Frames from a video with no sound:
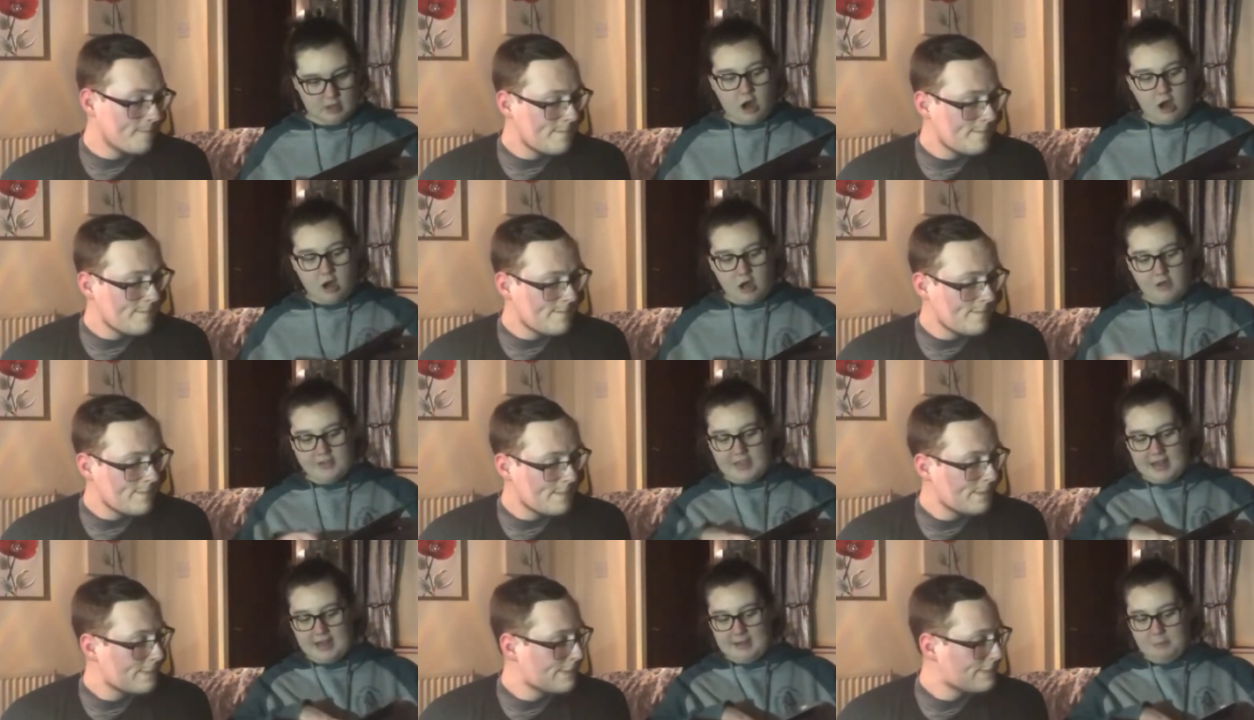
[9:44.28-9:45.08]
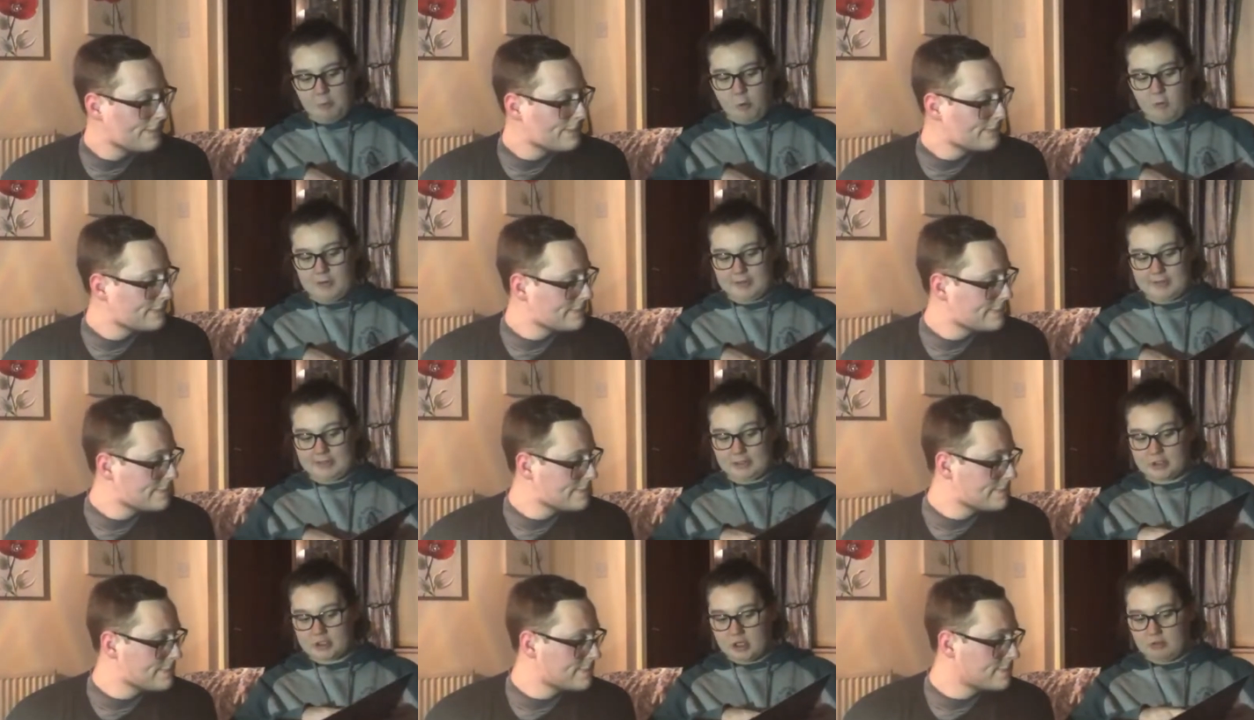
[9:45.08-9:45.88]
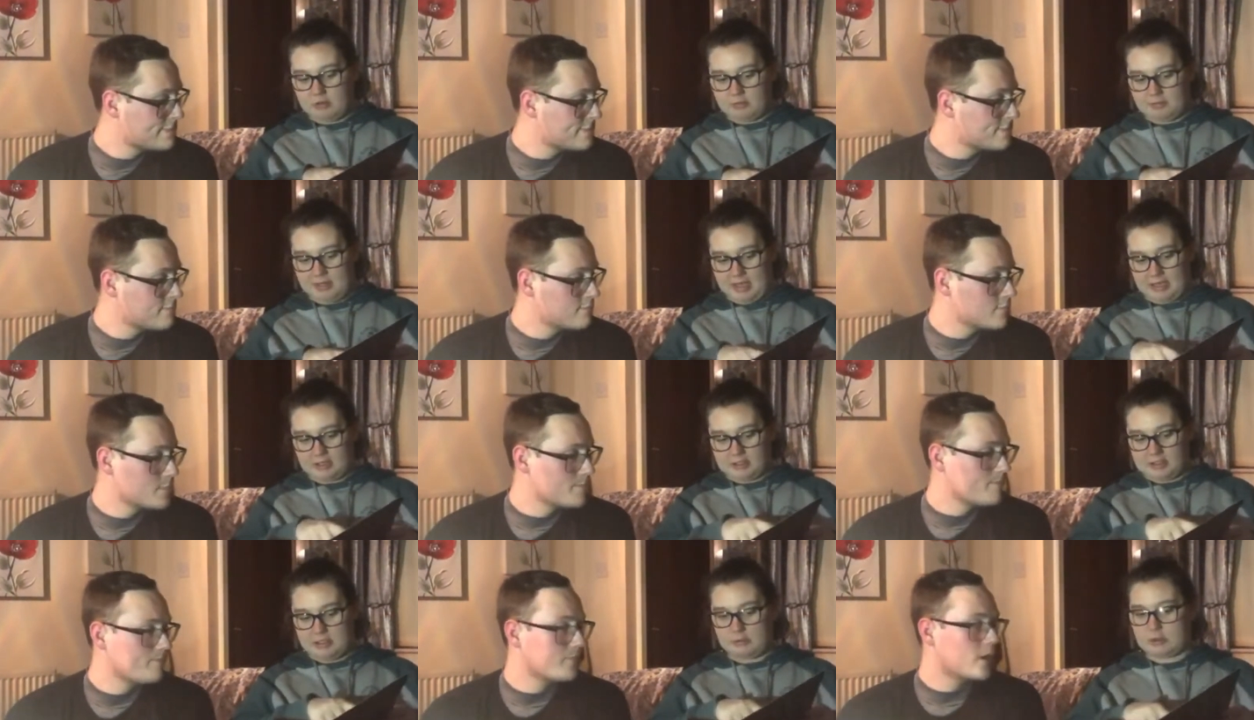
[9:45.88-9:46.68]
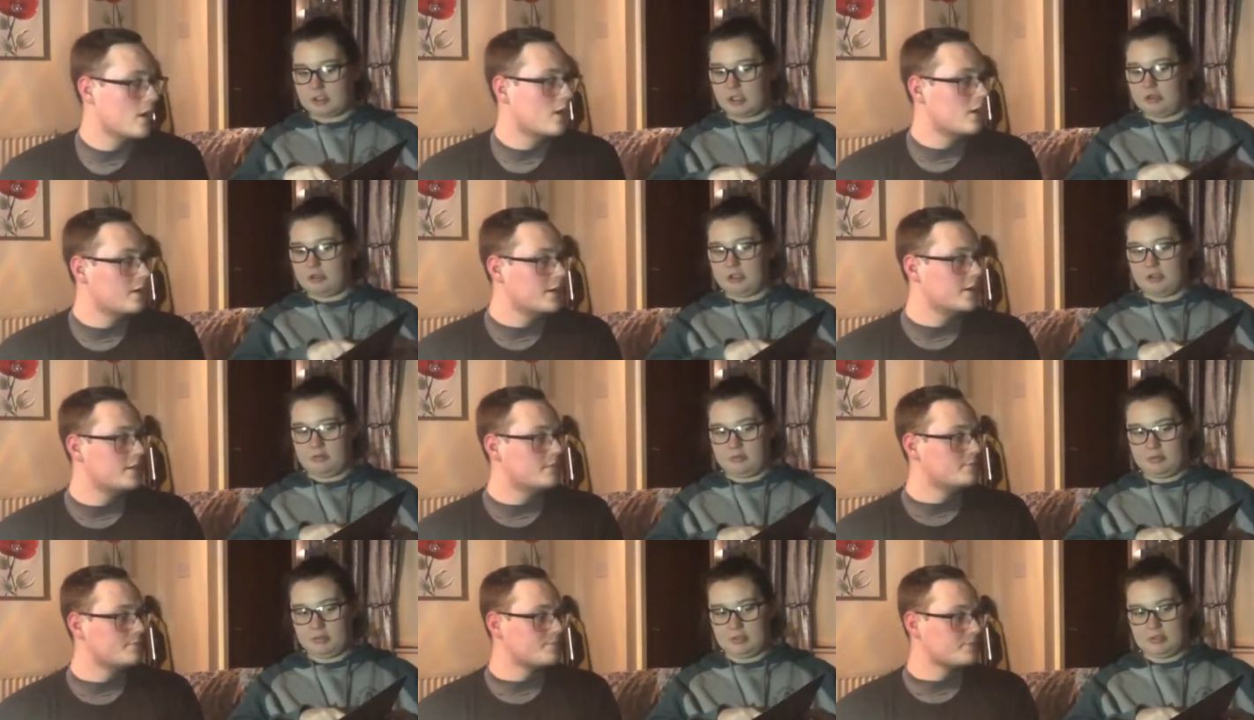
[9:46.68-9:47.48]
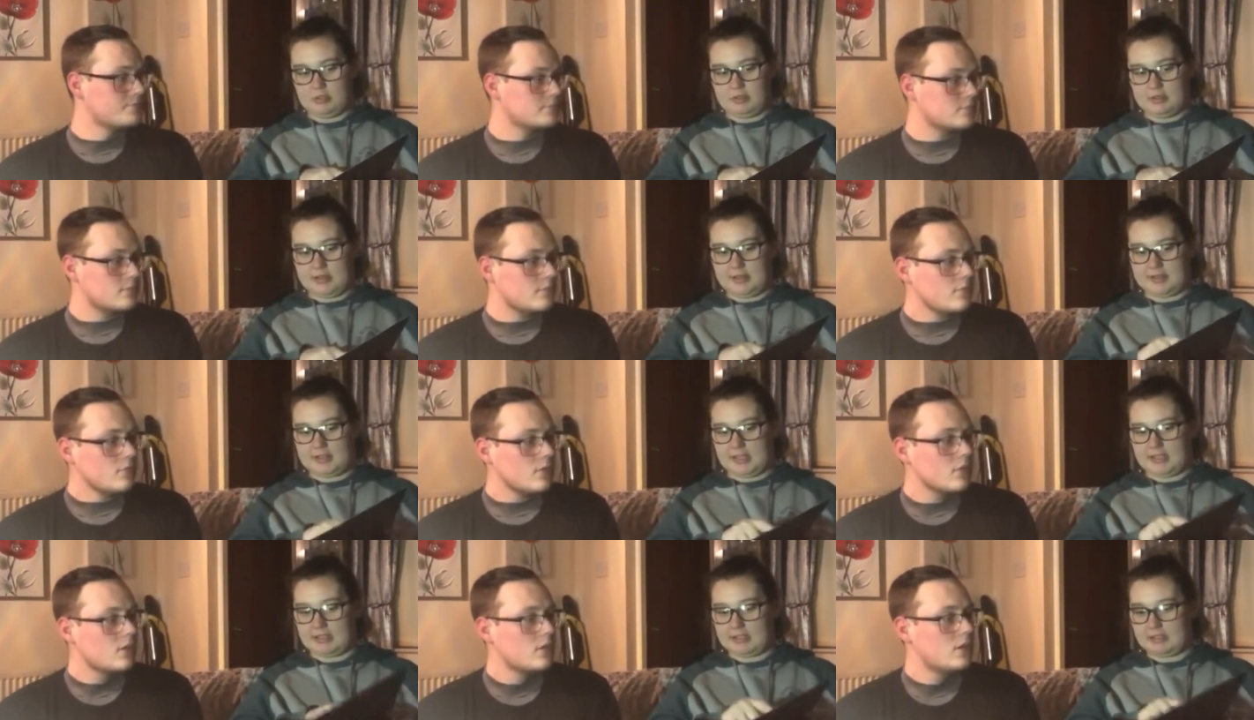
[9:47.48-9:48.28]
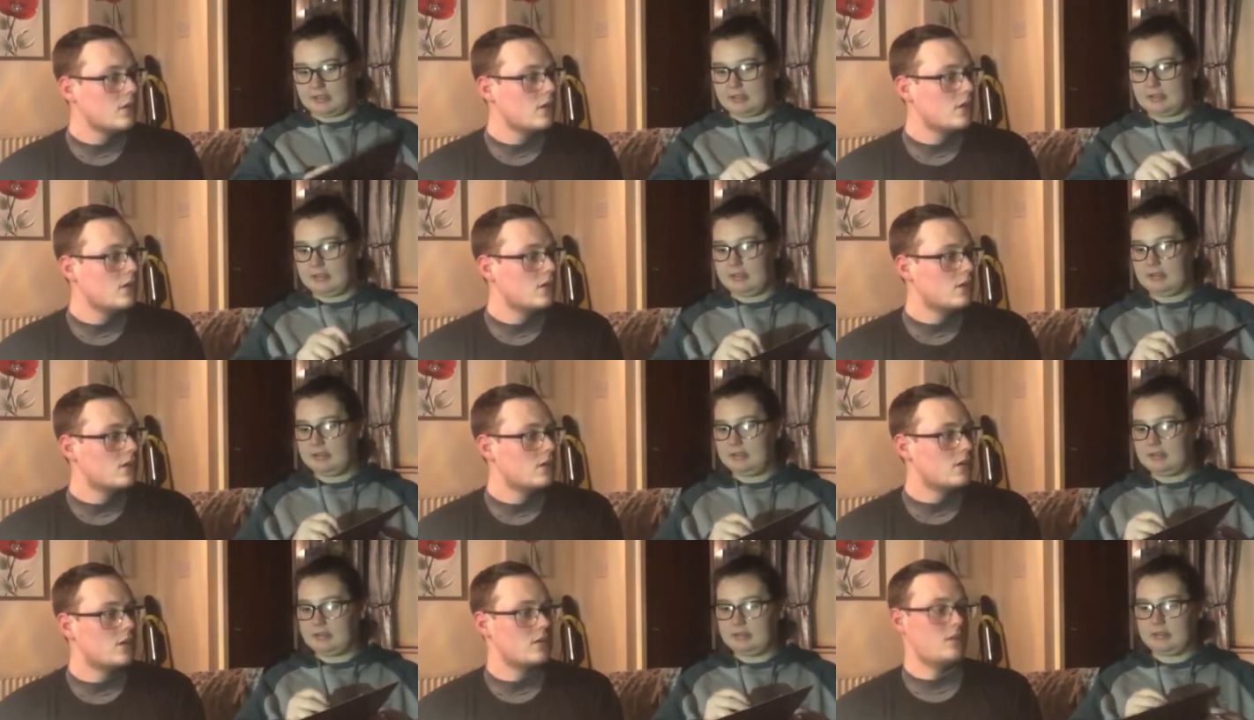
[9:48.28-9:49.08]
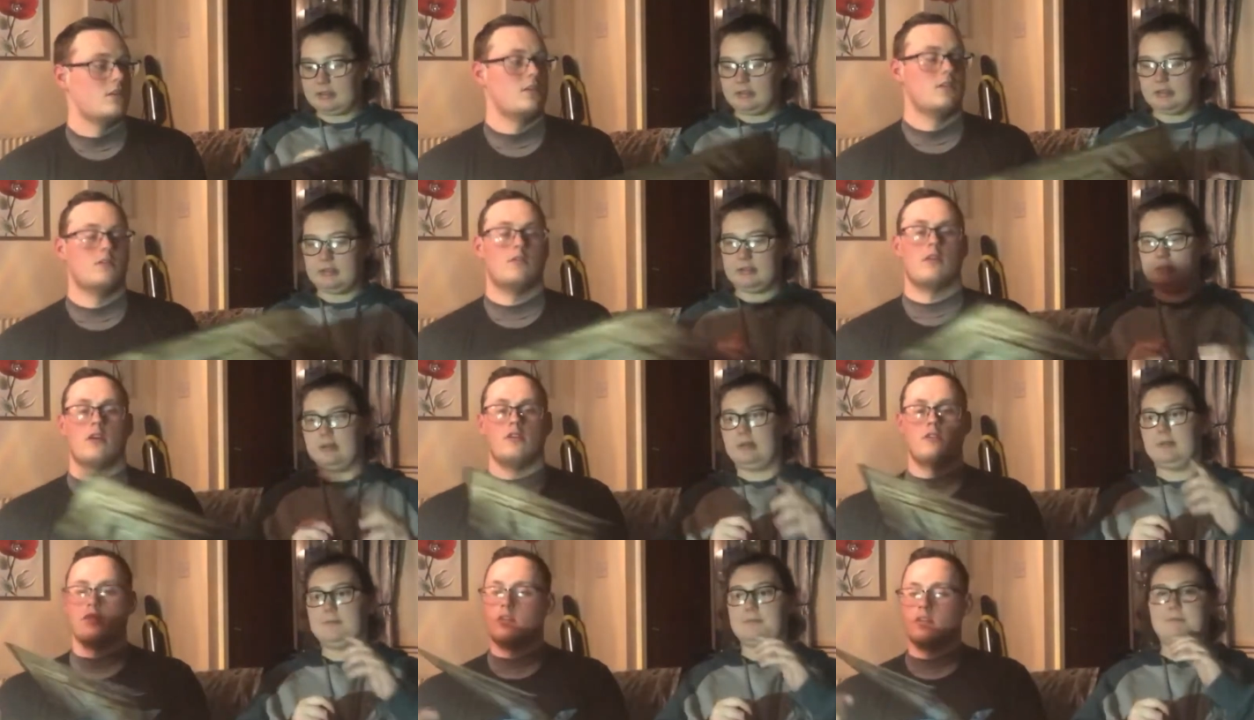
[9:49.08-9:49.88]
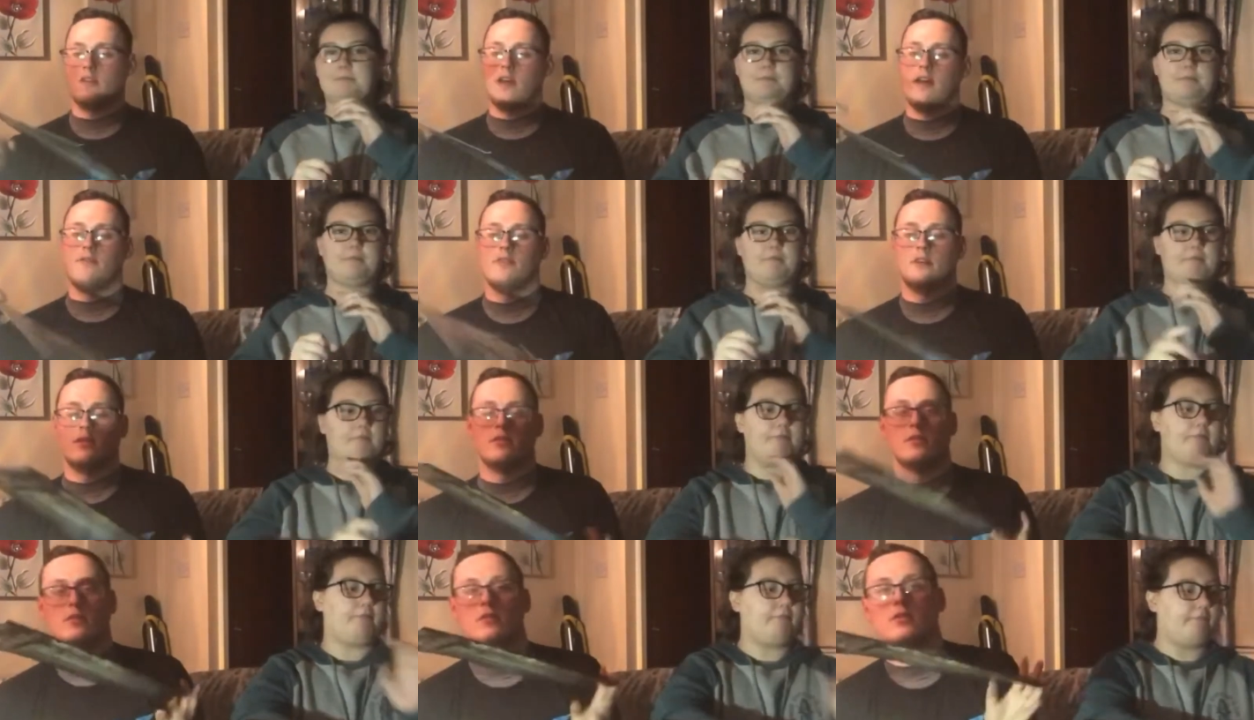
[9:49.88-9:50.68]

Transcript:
Speaker 1: Oh, they're like walking. Show them now, because it'll show you the thing.
Speaker 2: So here you go, guys. Because I haven't had